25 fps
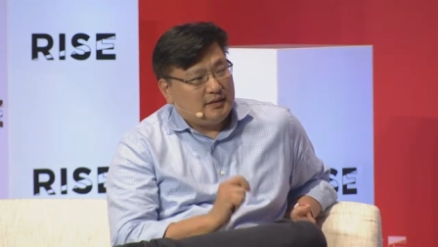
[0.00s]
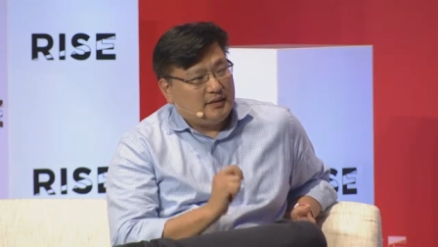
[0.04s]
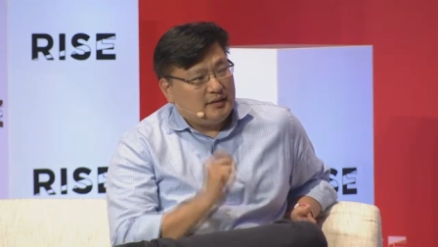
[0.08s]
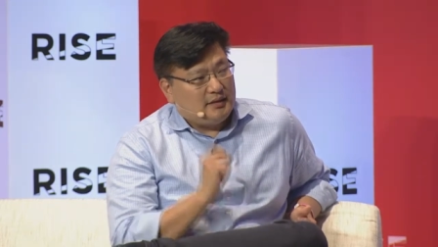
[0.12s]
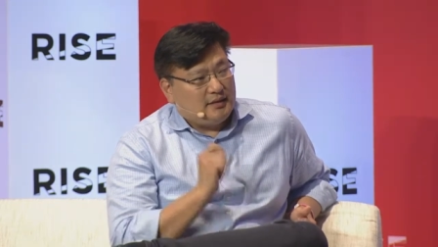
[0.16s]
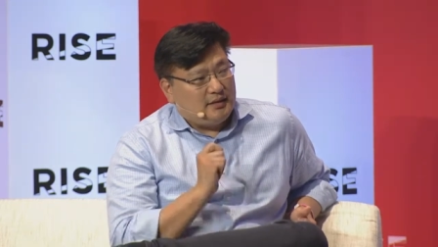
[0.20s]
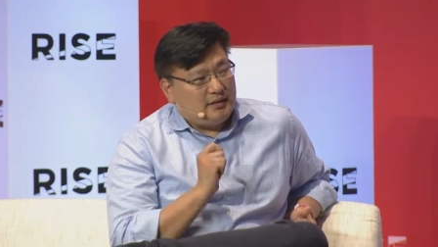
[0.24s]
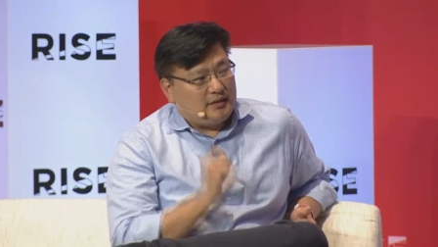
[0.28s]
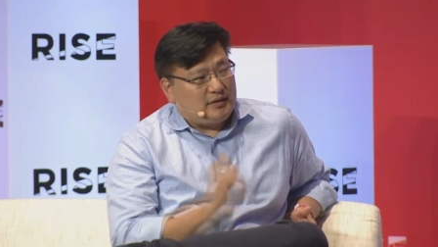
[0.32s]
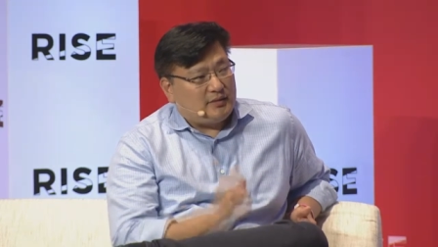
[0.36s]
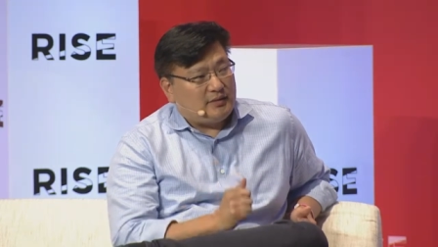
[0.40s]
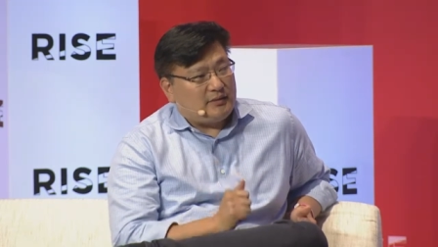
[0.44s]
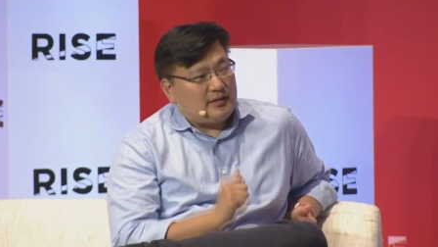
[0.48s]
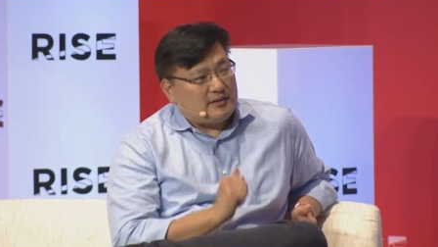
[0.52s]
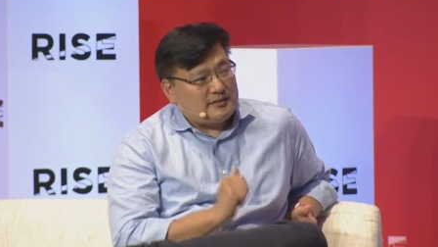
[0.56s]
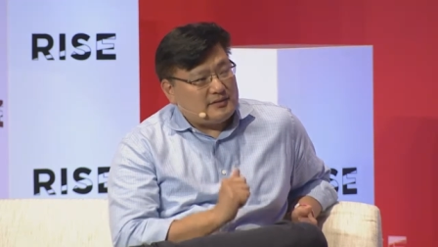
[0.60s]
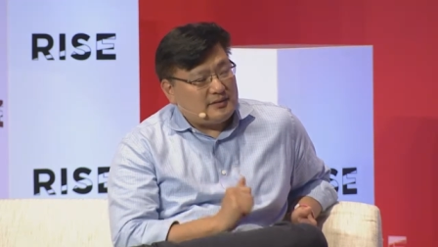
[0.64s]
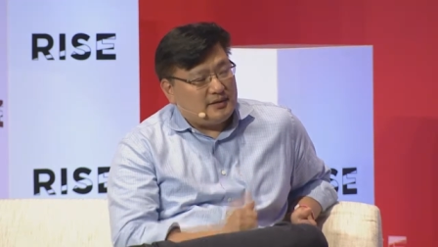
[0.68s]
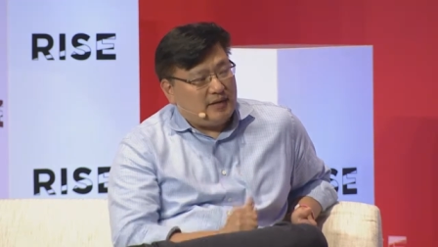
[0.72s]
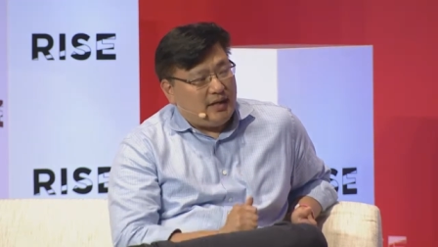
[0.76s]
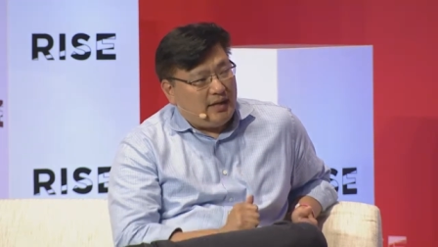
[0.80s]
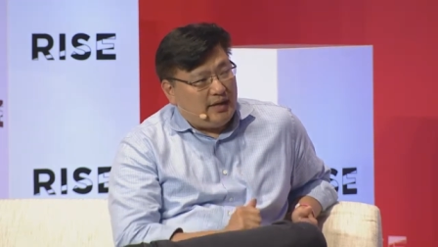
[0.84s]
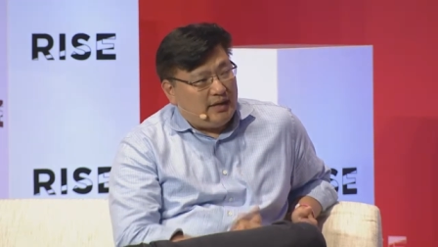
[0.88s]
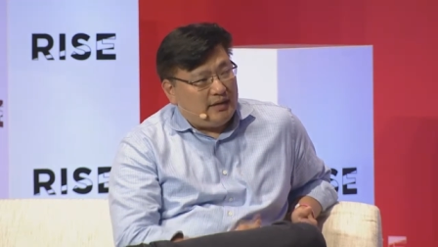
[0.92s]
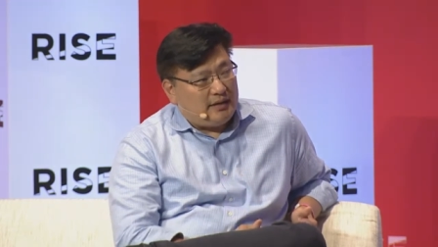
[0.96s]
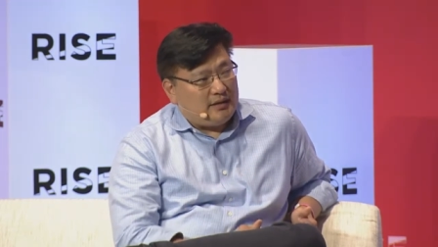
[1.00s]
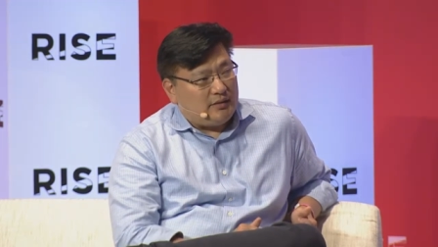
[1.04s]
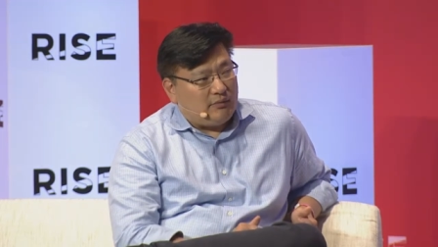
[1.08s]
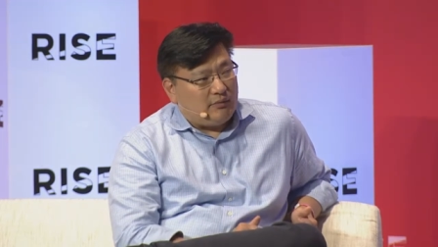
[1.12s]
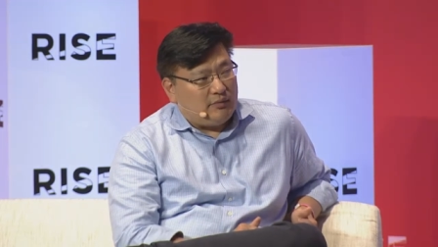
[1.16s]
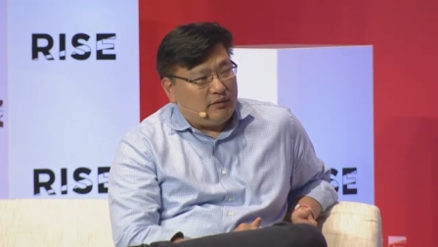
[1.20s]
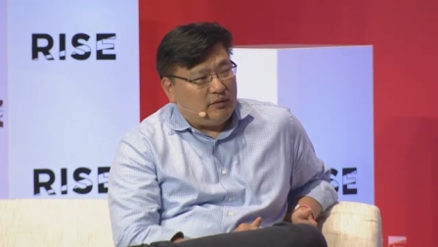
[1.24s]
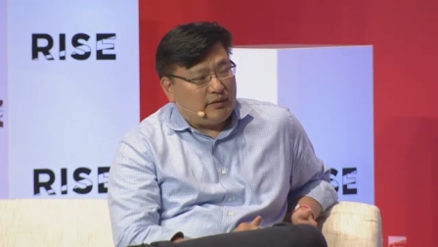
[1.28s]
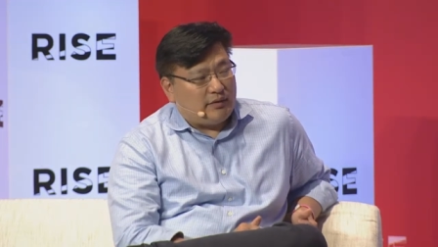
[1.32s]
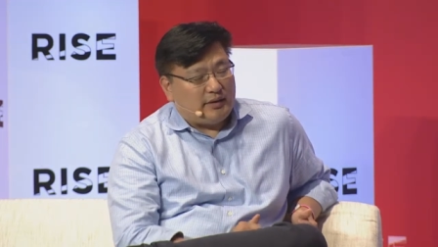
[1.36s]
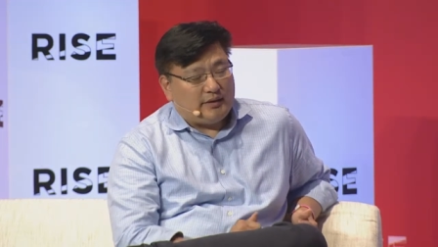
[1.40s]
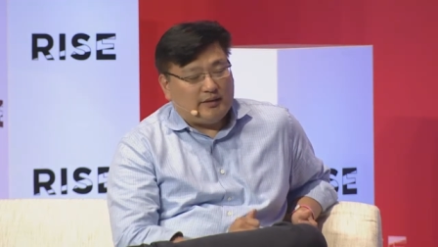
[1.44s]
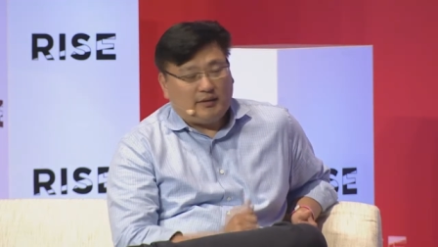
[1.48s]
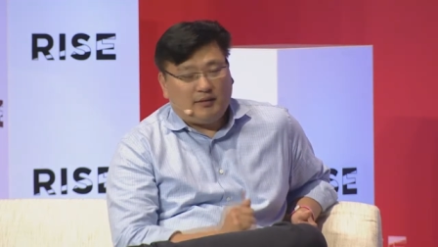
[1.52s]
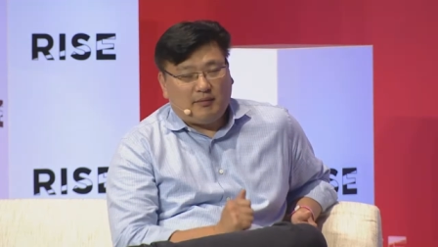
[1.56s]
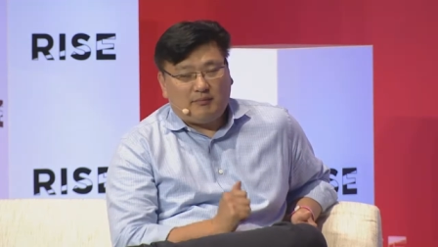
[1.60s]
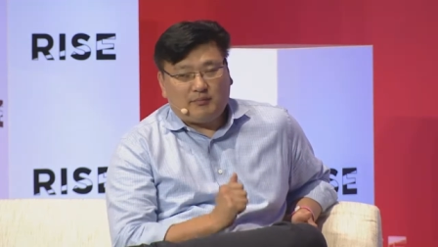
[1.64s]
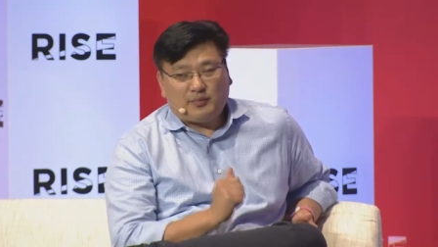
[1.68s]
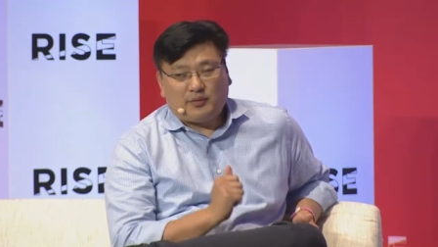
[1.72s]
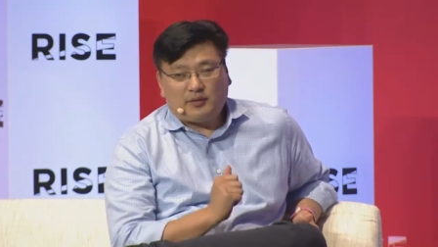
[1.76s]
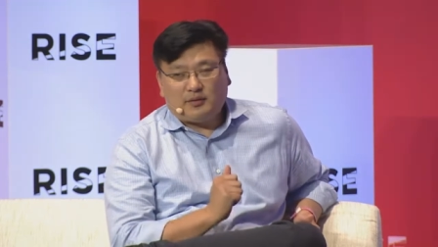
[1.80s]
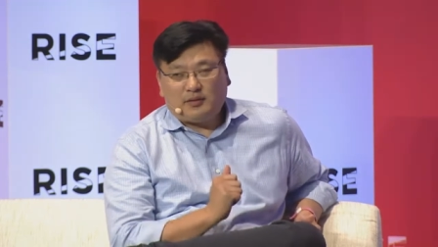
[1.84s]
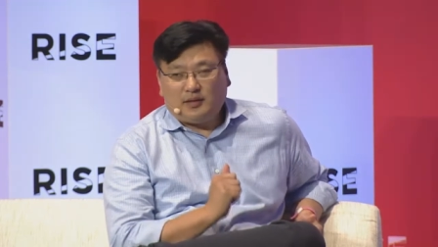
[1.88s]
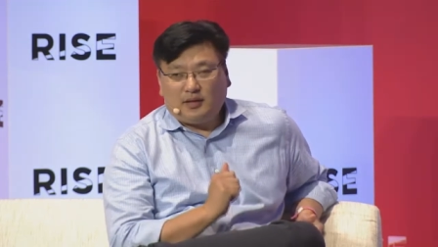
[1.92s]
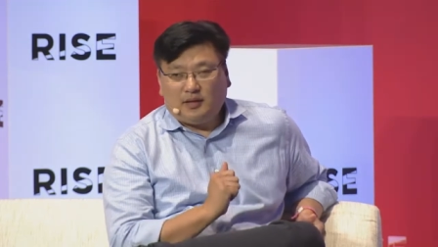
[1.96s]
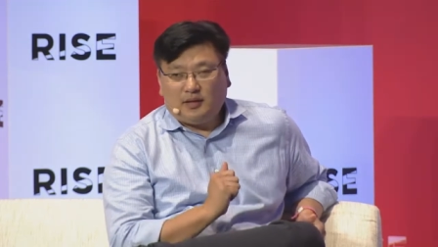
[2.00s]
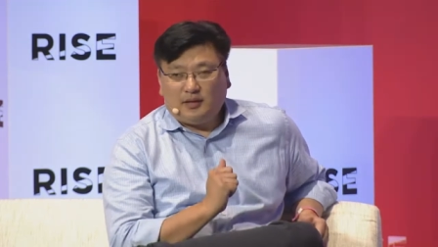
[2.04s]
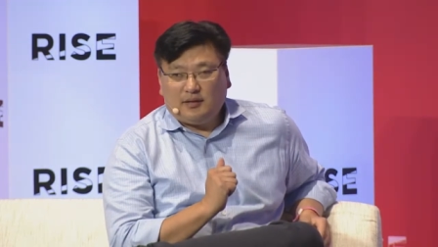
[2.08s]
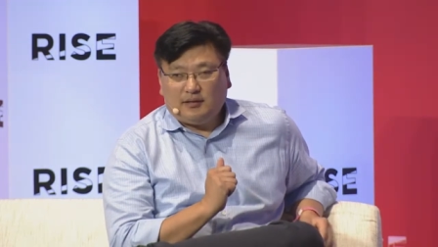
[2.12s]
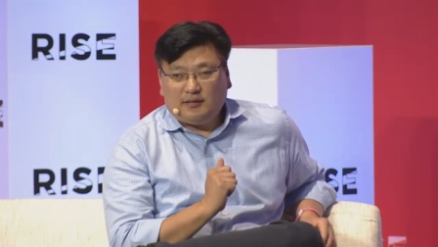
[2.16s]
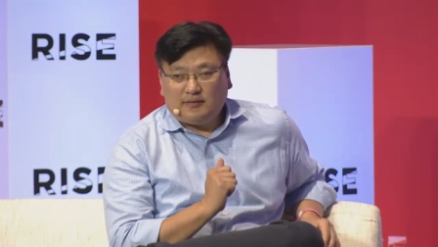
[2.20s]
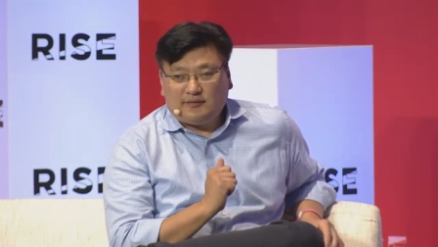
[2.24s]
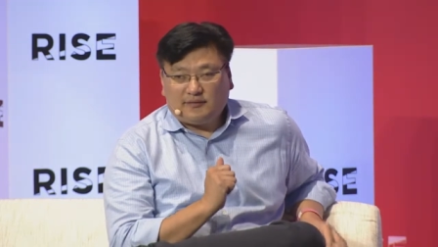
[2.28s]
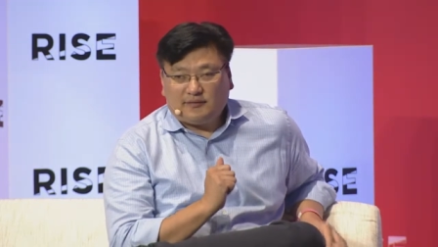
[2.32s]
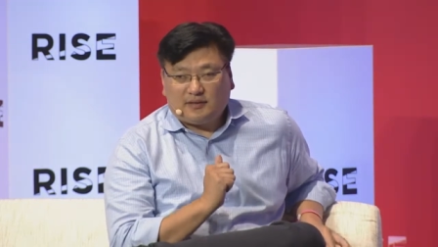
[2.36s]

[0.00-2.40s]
In 2008, we looked at number of